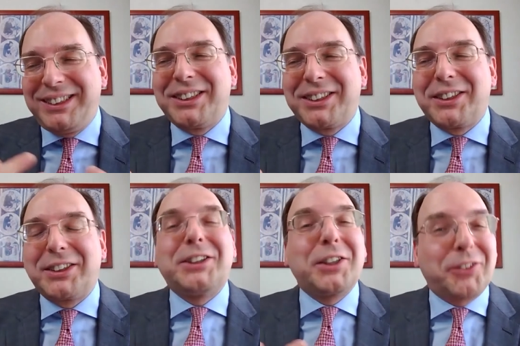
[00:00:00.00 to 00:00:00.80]
digital
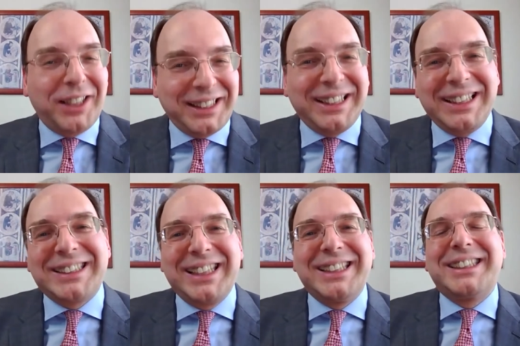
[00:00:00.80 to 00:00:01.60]
teacher training, in
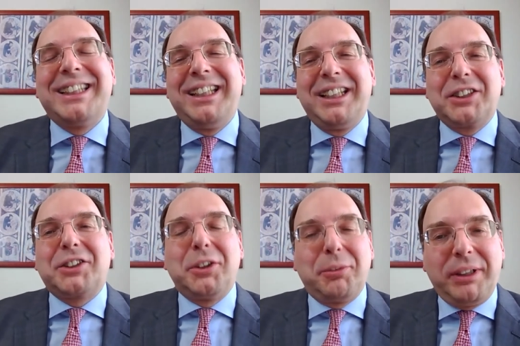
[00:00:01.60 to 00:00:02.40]
this sense,
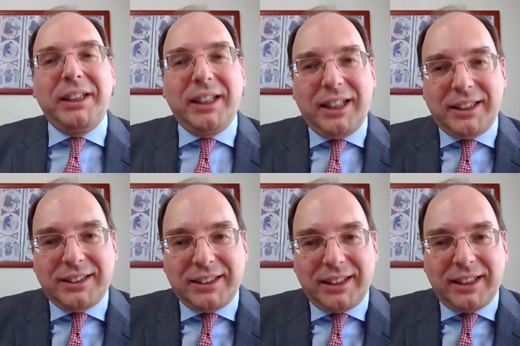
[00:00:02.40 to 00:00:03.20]
should be
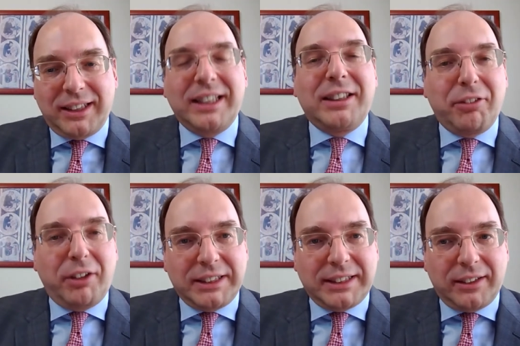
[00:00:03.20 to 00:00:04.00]
at the
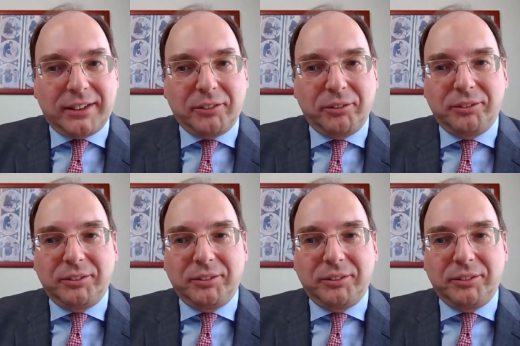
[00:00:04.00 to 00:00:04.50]
very center.